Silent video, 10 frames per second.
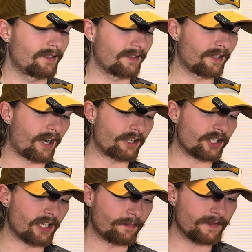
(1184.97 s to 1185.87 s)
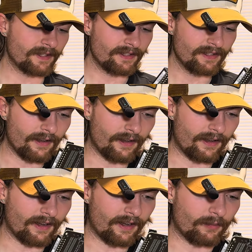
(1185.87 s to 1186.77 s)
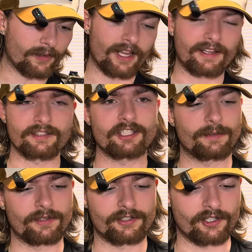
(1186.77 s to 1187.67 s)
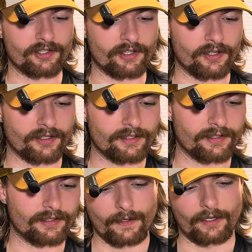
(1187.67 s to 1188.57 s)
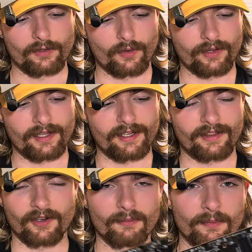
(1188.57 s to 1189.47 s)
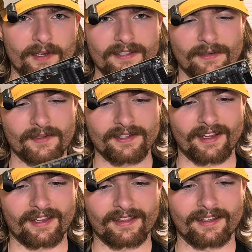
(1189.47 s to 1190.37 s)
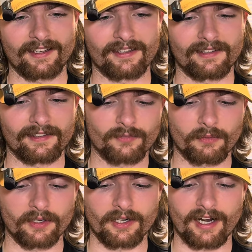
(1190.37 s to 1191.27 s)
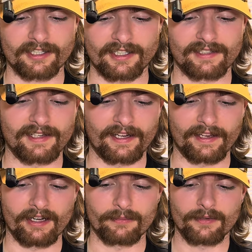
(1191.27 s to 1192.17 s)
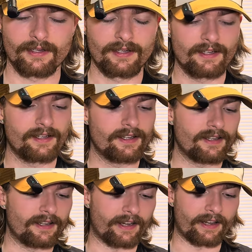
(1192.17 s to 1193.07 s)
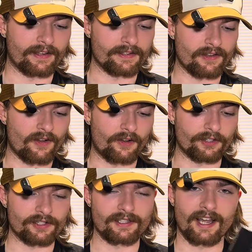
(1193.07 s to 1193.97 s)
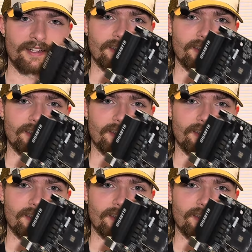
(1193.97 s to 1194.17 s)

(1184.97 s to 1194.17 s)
got chipped. And when that gets chipped, it's just cooked. Ignore the thermal paste, that wasn't like that when we were actually setting it up. It is all just down to